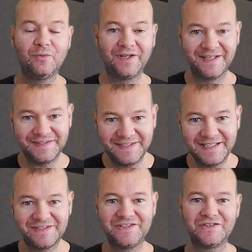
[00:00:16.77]
Well then
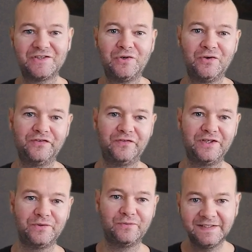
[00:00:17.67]
this is the course for you.